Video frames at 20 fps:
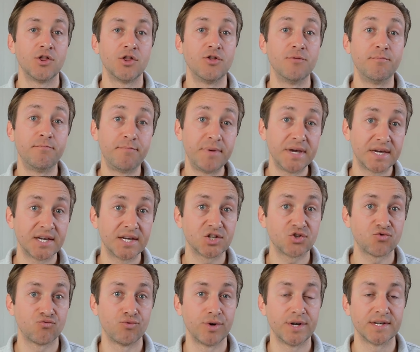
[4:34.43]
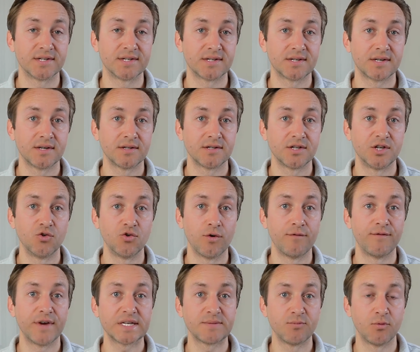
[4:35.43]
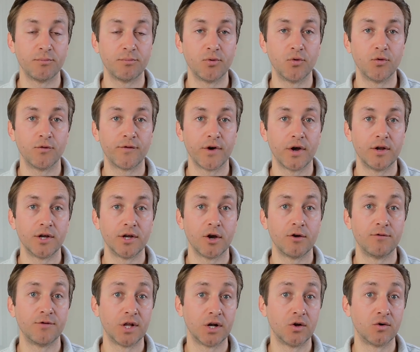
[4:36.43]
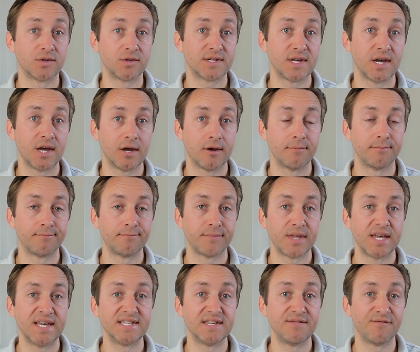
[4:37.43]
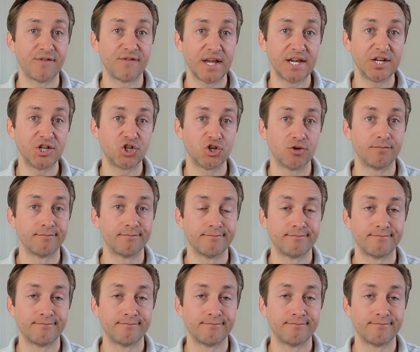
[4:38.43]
The biggest risk to your investment portfolio over the long term is inflation.